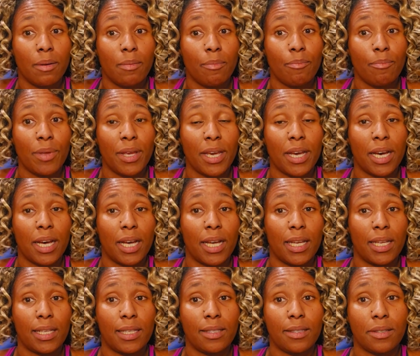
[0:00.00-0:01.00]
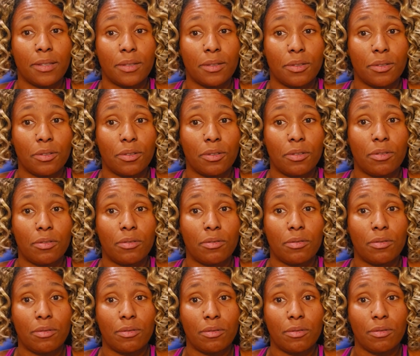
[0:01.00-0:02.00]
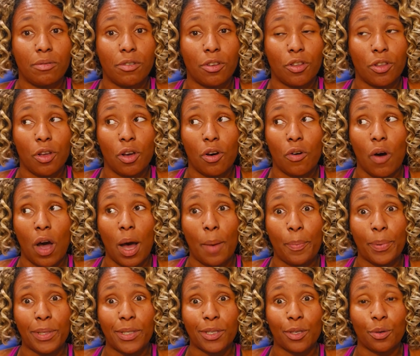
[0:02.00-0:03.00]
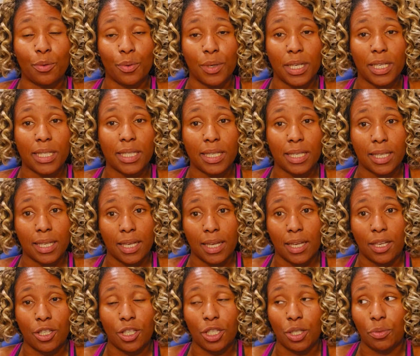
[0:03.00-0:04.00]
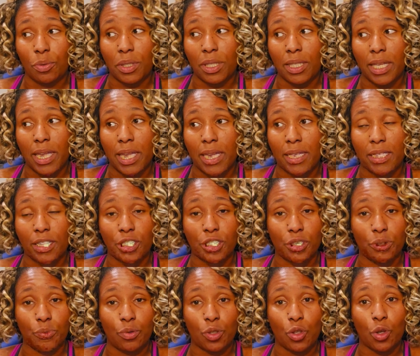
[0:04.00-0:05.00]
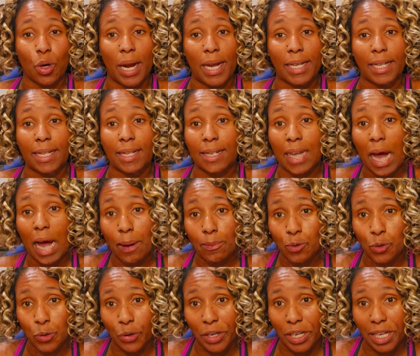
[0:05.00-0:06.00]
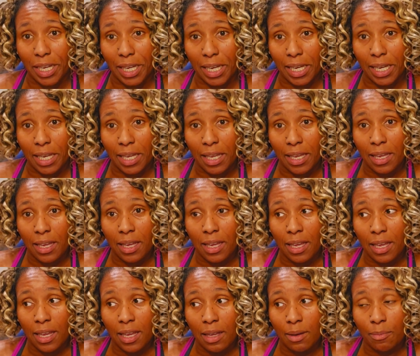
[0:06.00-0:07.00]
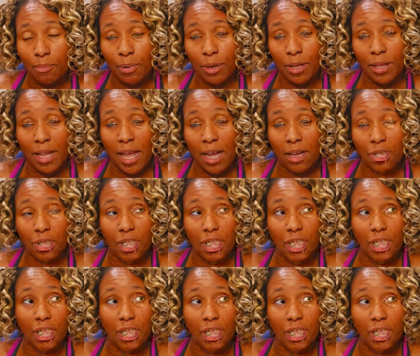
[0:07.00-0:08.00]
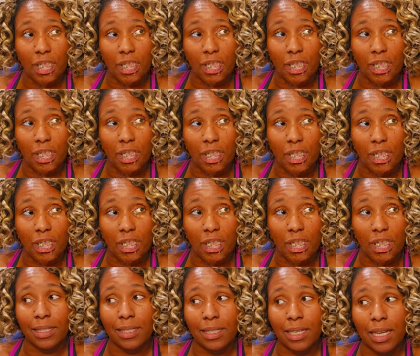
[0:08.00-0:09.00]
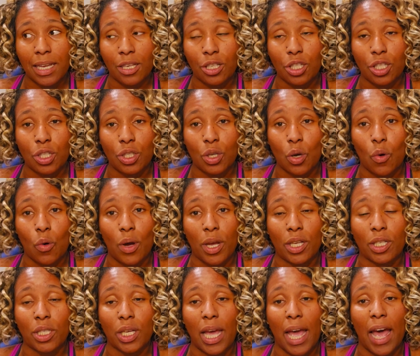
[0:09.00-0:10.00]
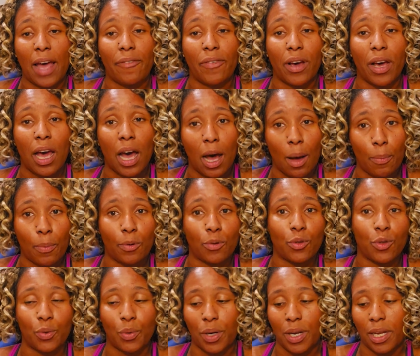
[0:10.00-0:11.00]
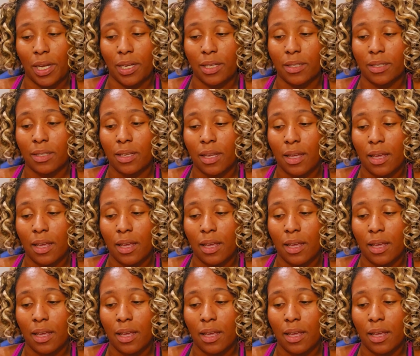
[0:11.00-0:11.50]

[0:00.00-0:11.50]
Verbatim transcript: Because, you know, up until recently, she was saying that she was trying to stop drinking. But now she's backpedaling, saying she's going to have a couple drinks.